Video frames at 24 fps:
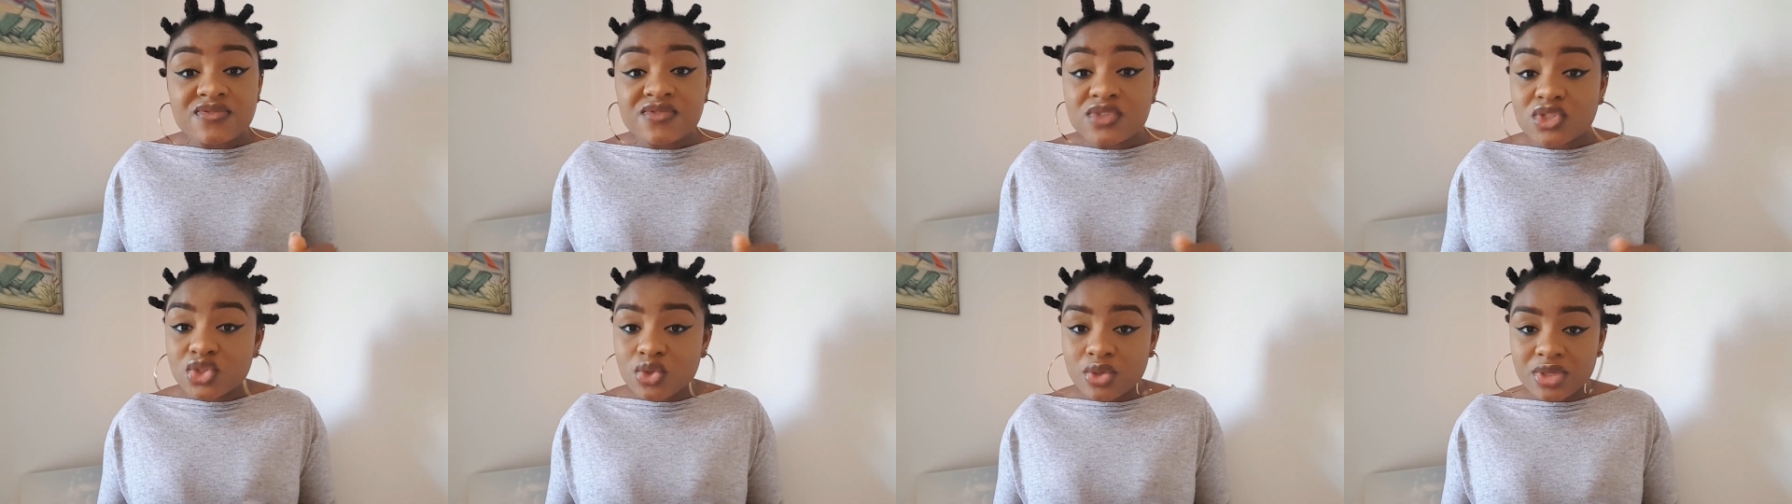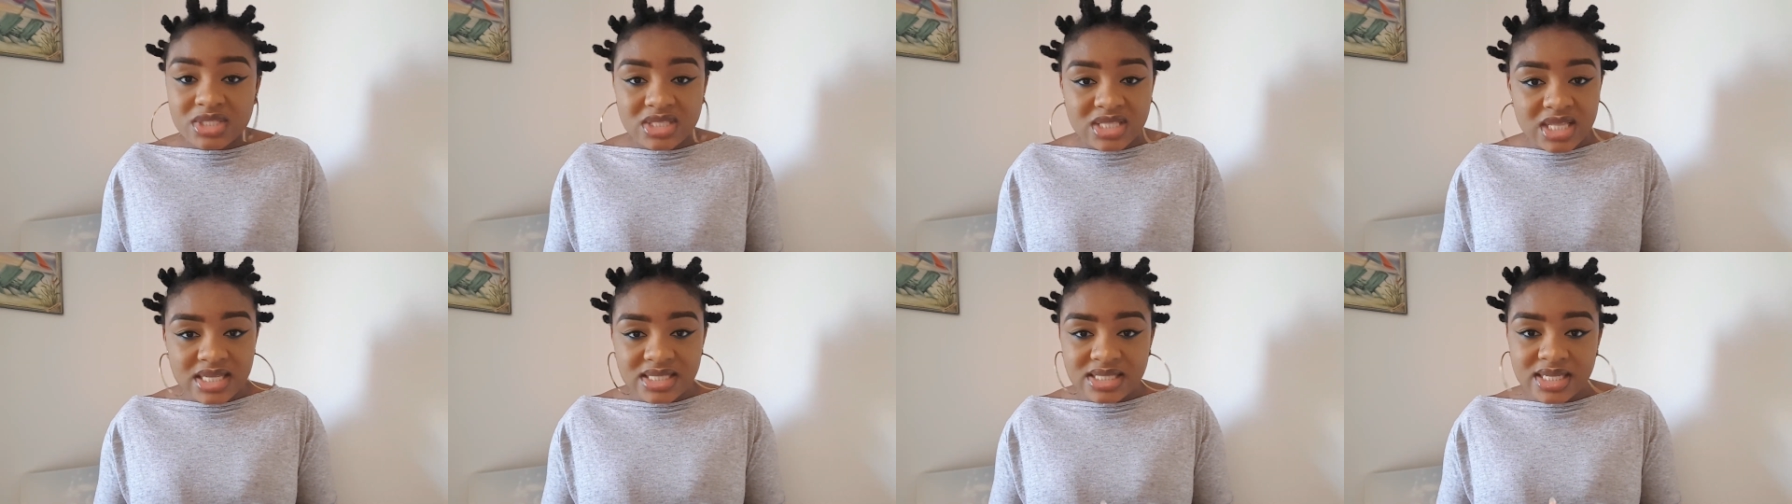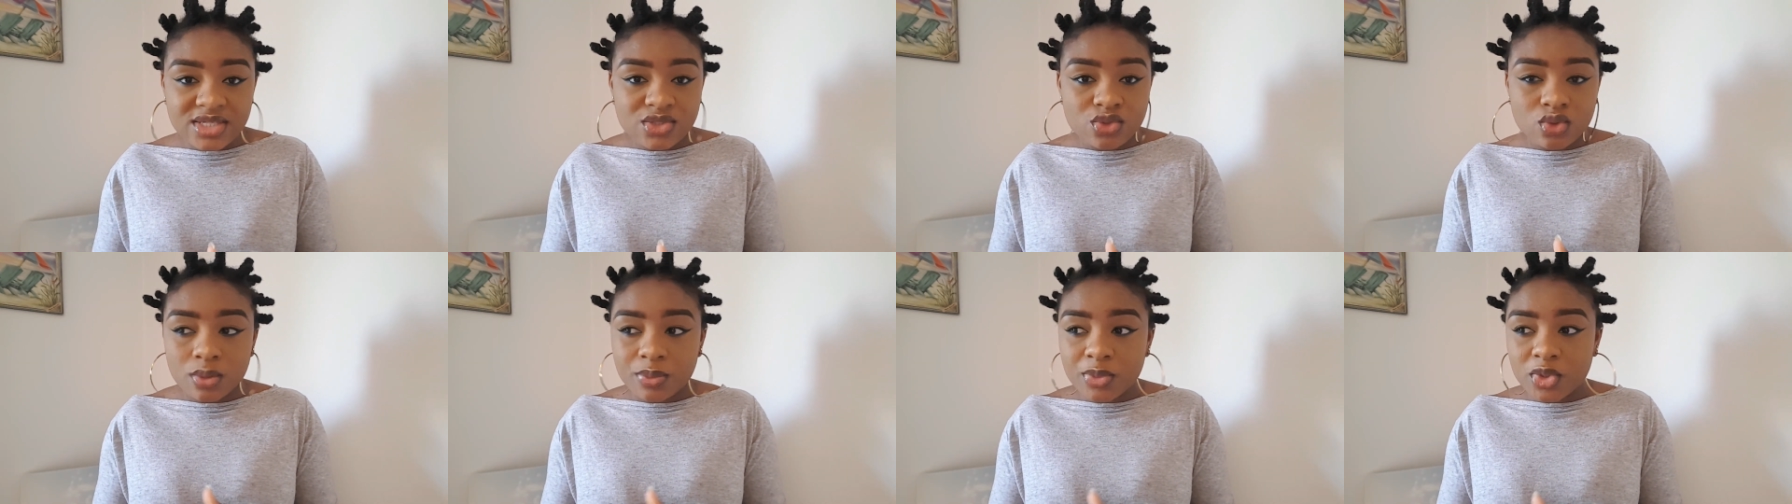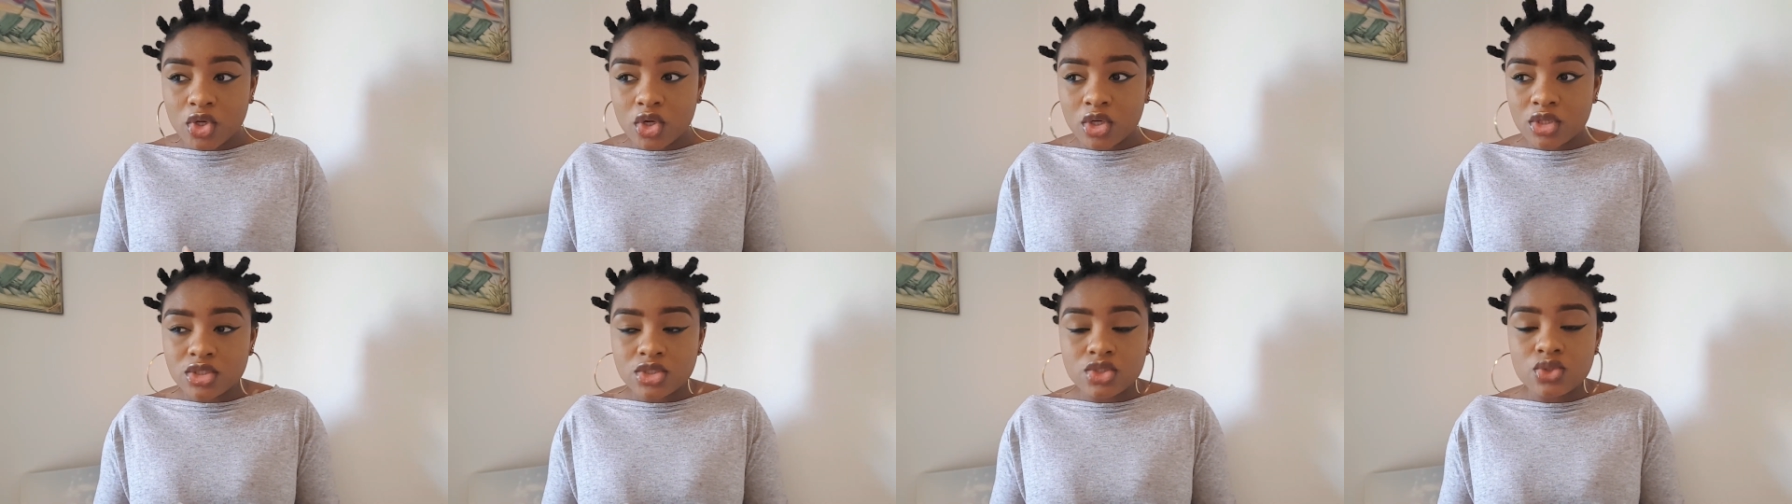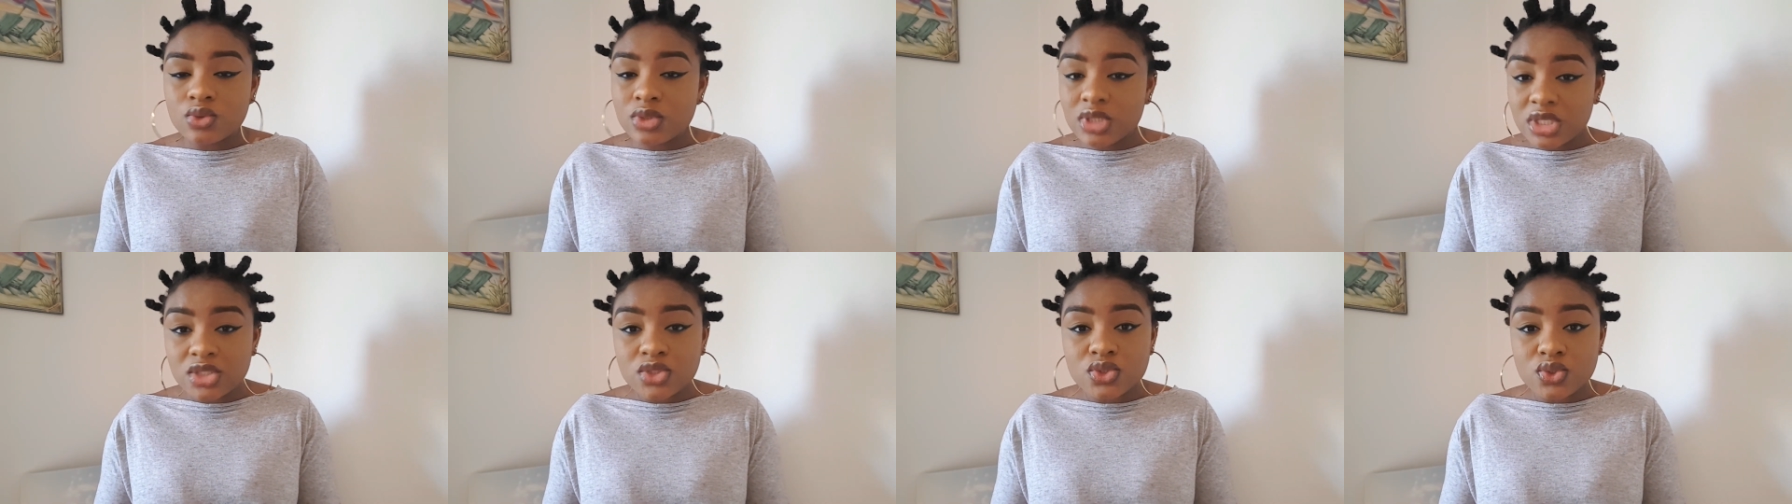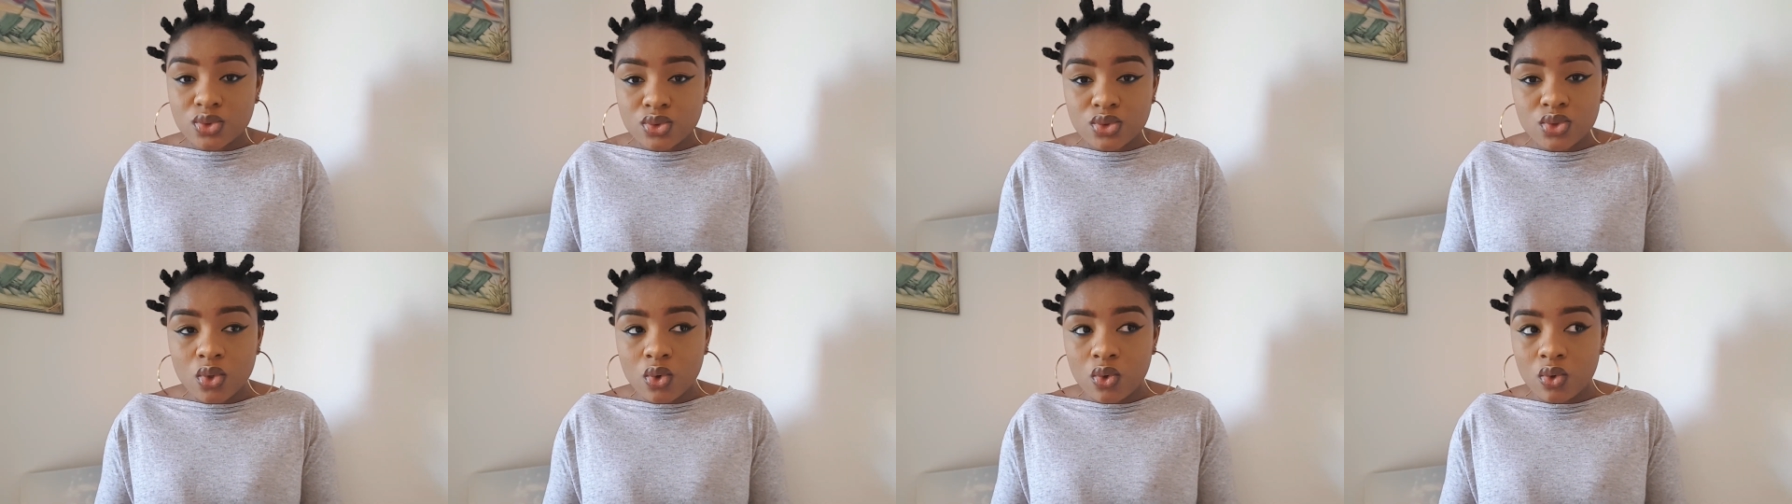video is necessary because you need
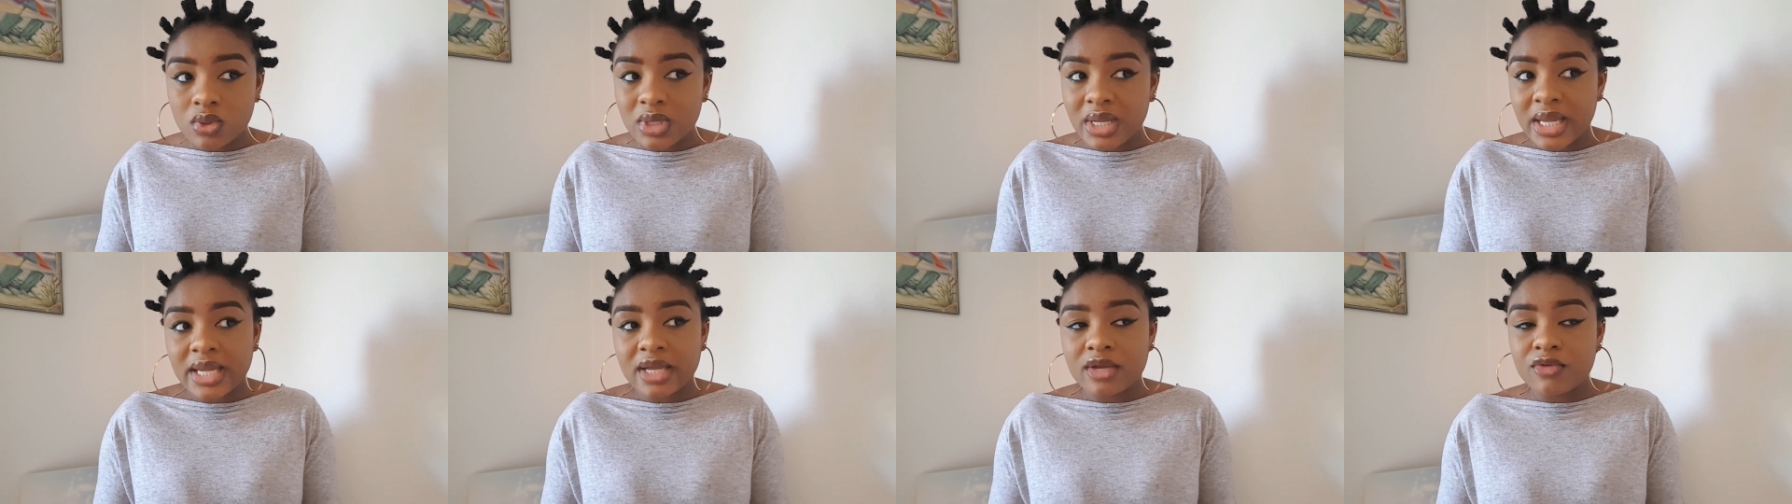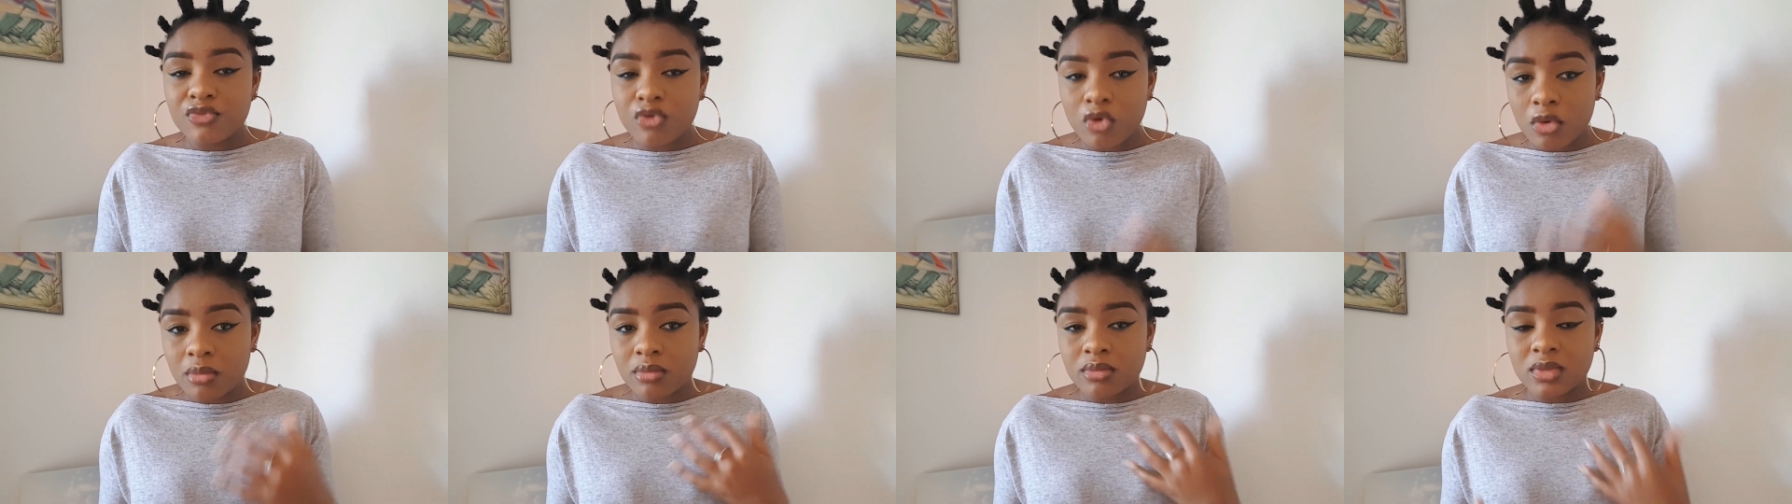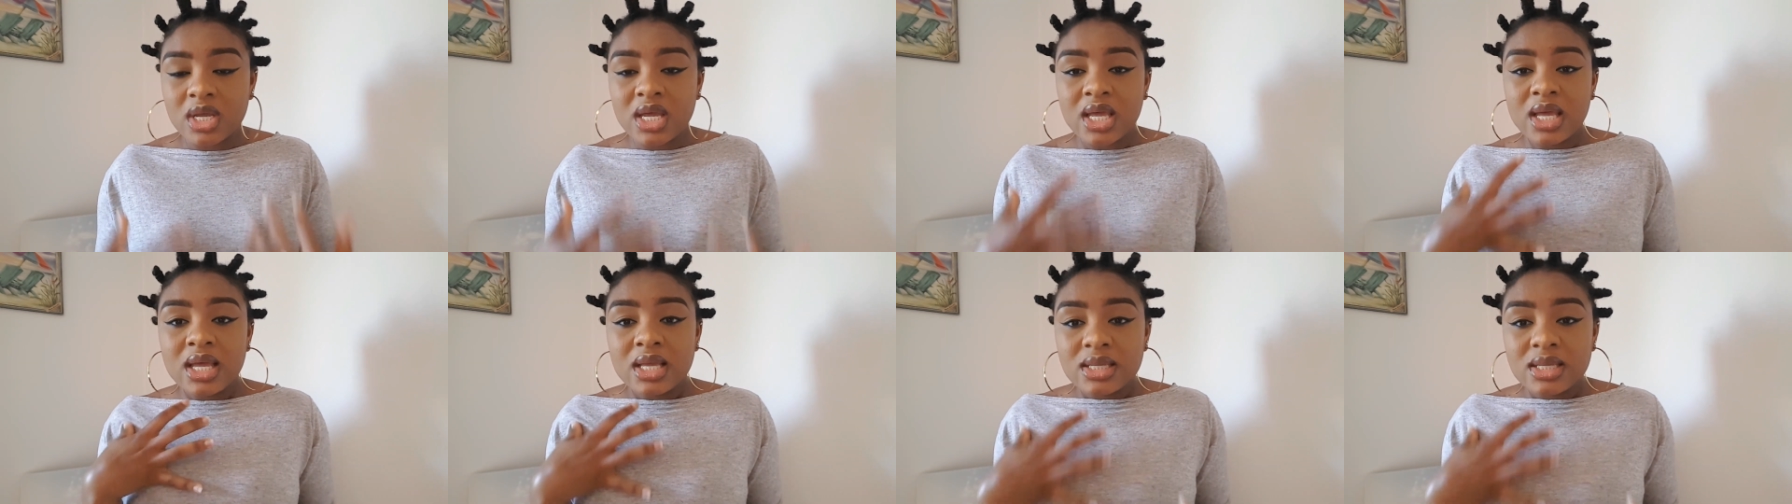to know like from